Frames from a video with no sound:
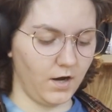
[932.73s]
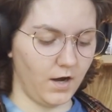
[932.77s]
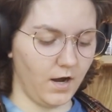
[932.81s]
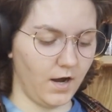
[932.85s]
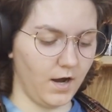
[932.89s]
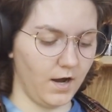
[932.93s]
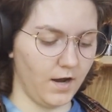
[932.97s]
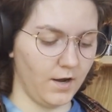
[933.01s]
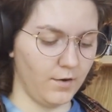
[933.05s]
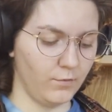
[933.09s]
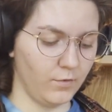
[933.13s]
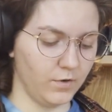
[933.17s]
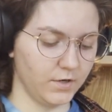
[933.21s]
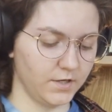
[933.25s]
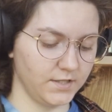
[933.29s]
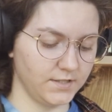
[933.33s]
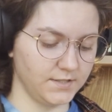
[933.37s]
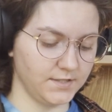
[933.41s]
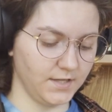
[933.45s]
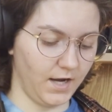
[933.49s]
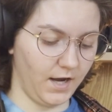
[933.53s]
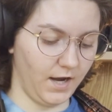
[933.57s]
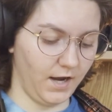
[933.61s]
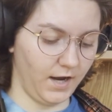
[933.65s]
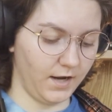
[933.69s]
I want to
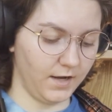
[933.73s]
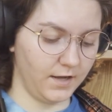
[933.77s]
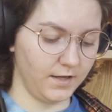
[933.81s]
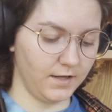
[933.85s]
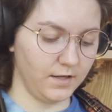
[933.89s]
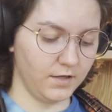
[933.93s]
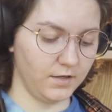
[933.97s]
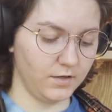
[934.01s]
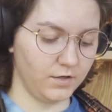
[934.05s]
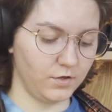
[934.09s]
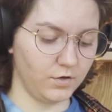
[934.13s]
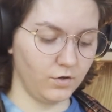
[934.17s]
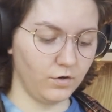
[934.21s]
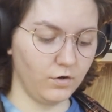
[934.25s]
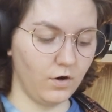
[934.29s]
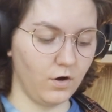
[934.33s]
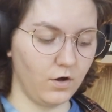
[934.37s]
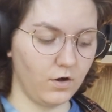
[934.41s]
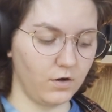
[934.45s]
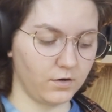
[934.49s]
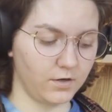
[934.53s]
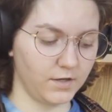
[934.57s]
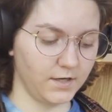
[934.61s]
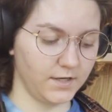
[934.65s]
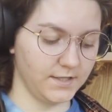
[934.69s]
die. You're
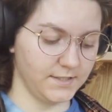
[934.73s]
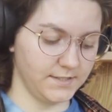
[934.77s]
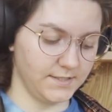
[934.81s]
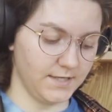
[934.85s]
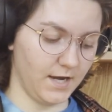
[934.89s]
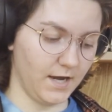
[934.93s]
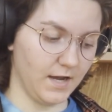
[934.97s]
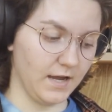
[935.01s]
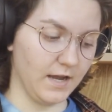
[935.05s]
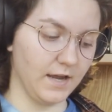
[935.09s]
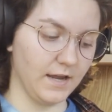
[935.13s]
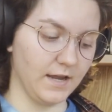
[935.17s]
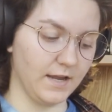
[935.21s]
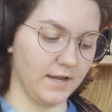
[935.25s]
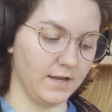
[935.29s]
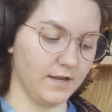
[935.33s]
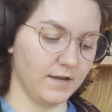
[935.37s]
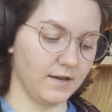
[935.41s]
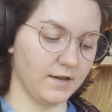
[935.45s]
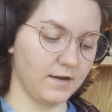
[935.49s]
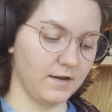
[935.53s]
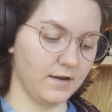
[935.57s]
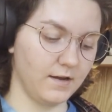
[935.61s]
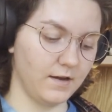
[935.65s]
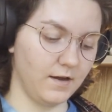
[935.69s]
all gonna
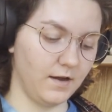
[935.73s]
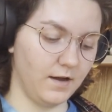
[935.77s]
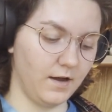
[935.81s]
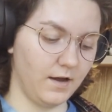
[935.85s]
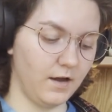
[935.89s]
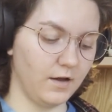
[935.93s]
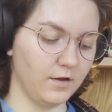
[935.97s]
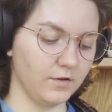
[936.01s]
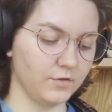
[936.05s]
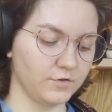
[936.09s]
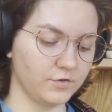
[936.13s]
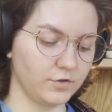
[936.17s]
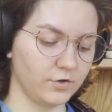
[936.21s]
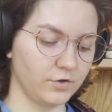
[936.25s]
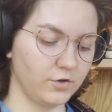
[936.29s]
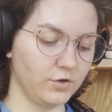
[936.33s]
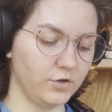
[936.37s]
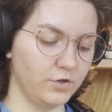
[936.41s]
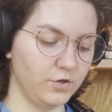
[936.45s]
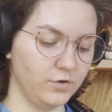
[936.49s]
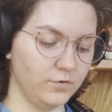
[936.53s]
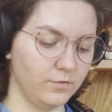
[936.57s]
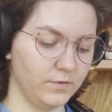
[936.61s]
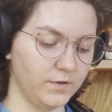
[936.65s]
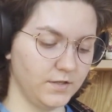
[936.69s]
die. I'll
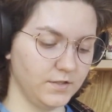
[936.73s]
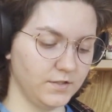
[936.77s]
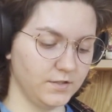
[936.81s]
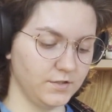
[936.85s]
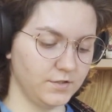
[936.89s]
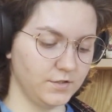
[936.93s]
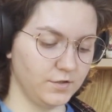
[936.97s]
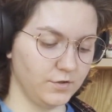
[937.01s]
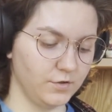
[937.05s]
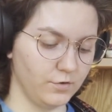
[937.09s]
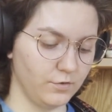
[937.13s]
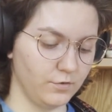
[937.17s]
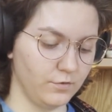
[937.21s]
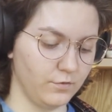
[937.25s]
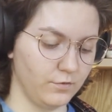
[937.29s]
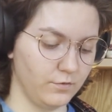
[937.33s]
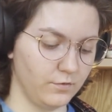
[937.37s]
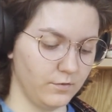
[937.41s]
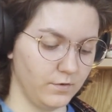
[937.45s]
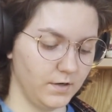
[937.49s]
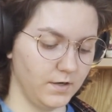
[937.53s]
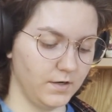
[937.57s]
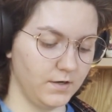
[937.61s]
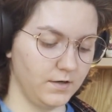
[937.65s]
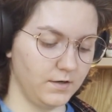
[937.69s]
turn you
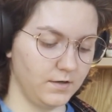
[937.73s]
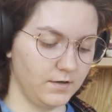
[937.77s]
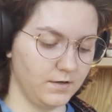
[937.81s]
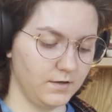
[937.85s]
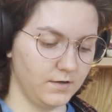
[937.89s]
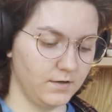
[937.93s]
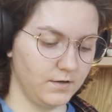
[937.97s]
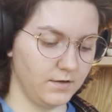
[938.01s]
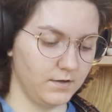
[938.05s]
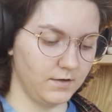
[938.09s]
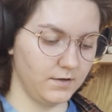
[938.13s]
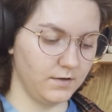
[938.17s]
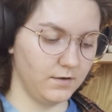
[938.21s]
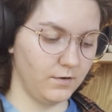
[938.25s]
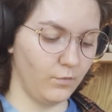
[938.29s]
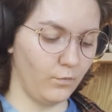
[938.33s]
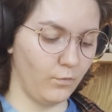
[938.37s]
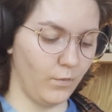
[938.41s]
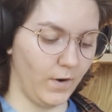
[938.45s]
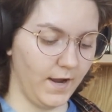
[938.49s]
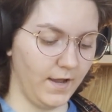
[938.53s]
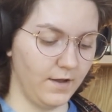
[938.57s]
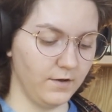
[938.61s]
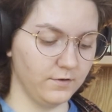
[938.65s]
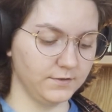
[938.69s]
into
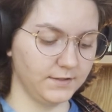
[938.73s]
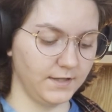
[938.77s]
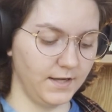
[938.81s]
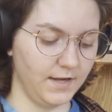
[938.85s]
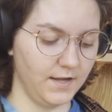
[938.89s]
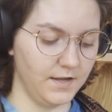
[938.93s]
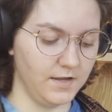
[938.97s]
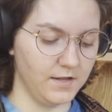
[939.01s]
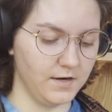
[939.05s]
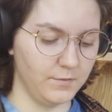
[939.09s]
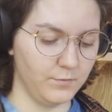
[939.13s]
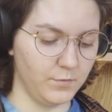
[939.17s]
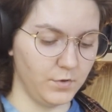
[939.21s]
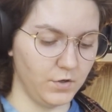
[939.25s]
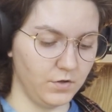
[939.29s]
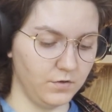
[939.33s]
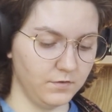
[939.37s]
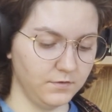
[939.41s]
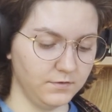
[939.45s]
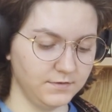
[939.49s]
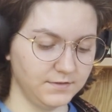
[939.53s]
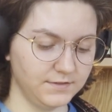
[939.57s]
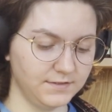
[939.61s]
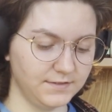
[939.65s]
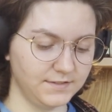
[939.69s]
wild
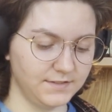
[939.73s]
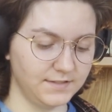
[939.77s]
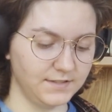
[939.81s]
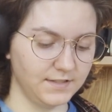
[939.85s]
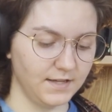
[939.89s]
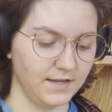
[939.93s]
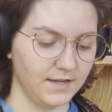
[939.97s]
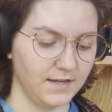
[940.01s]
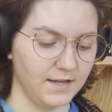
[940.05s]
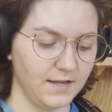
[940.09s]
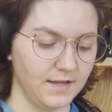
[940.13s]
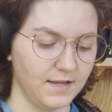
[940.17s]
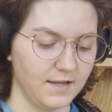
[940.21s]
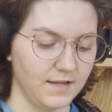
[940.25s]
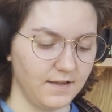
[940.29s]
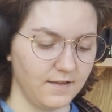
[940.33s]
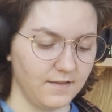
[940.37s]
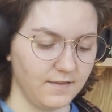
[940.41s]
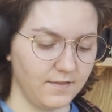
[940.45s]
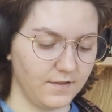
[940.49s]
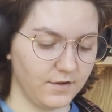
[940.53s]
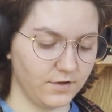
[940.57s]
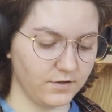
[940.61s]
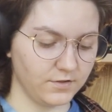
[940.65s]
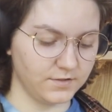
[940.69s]
animals.
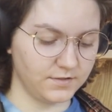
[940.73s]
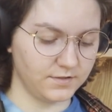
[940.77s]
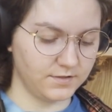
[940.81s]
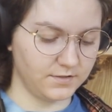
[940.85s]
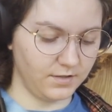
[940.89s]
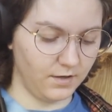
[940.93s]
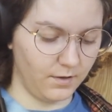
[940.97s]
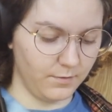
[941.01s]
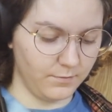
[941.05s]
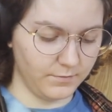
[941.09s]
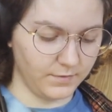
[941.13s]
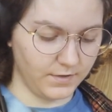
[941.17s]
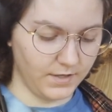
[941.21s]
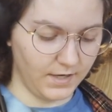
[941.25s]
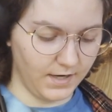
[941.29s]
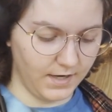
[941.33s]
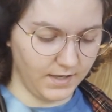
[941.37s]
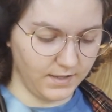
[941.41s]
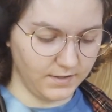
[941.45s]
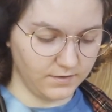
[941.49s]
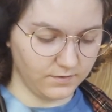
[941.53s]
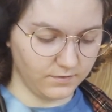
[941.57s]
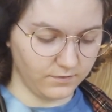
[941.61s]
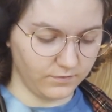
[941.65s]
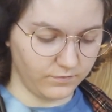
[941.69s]
There's some
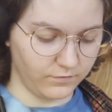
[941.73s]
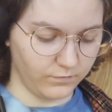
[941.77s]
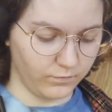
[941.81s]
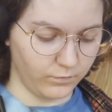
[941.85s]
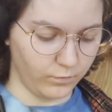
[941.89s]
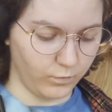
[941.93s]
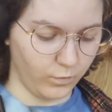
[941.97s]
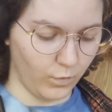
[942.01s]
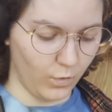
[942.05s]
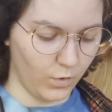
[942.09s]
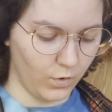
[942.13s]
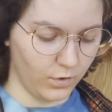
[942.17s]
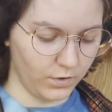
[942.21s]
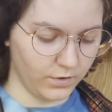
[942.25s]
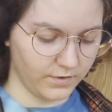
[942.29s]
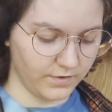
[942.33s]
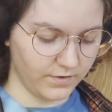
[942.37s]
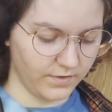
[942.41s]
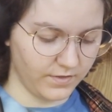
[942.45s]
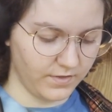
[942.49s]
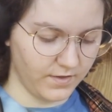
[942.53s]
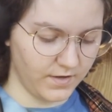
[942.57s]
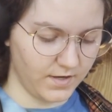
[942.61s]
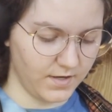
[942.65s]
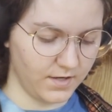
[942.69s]
kind of war
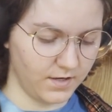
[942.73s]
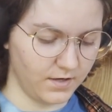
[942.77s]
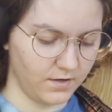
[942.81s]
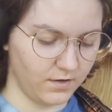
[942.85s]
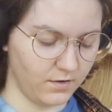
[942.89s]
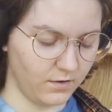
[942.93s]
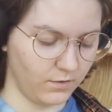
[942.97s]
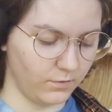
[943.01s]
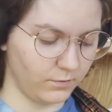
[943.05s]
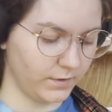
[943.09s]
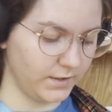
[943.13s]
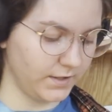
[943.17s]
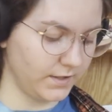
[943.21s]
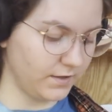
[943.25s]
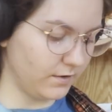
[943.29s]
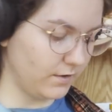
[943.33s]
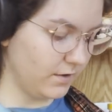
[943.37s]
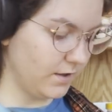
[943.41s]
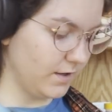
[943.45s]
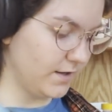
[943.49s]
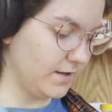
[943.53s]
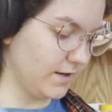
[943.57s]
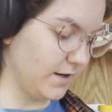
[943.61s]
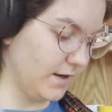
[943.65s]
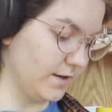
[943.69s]
thing going
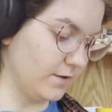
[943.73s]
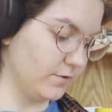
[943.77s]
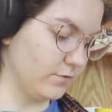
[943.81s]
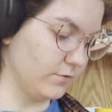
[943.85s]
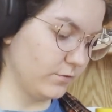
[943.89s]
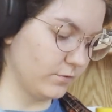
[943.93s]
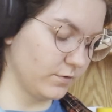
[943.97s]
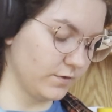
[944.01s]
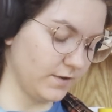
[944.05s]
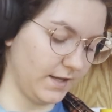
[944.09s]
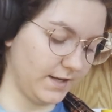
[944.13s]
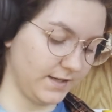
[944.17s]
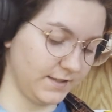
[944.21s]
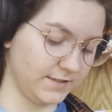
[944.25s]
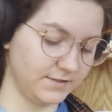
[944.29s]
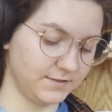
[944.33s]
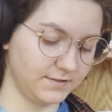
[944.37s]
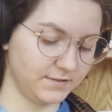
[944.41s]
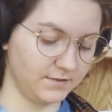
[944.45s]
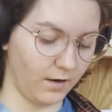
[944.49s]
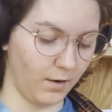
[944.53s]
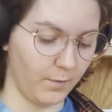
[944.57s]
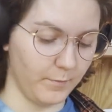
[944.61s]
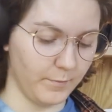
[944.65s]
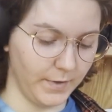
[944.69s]
on. I don't know, like
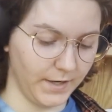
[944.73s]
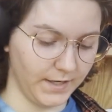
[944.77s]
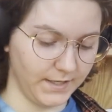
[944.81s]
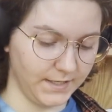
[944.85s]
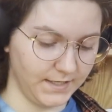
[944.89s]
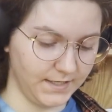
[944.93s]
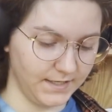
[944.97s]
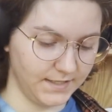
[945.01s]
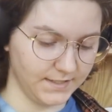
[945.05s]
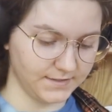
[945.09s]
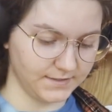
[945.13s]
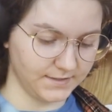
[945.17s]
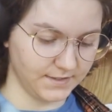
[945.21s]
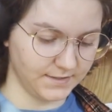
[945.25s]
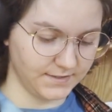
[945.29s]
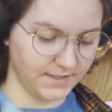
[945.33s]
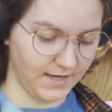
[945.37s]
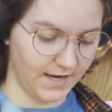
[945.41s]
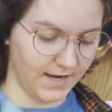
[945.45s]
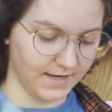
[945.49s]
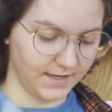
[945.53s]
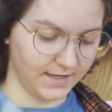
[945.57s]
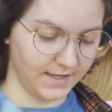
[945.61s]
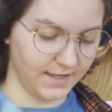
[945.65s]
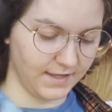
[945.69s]
somebody is
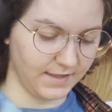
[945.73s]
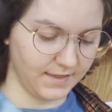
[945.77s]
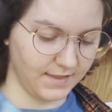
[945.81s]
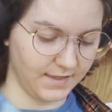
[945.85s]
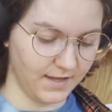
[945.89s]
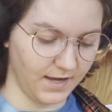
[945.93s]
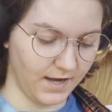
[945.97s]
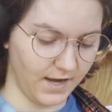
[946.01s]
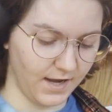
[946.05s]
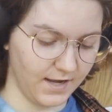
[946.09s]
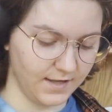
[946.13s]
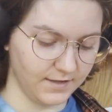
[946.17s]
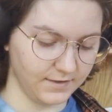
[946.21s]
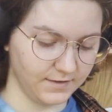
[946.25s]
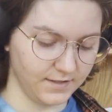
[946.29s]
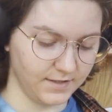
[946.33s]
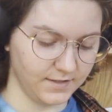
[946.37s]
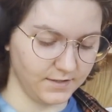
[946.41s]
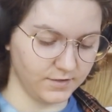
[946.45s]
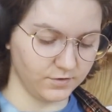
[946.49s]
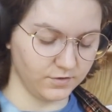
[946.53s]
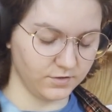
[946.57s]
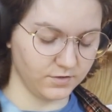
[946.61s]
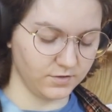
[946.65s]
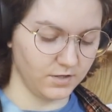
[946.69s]
attacking the
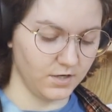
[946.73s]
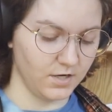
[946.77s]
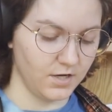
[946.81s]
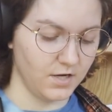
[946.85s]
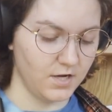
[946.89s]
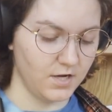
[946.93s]
island or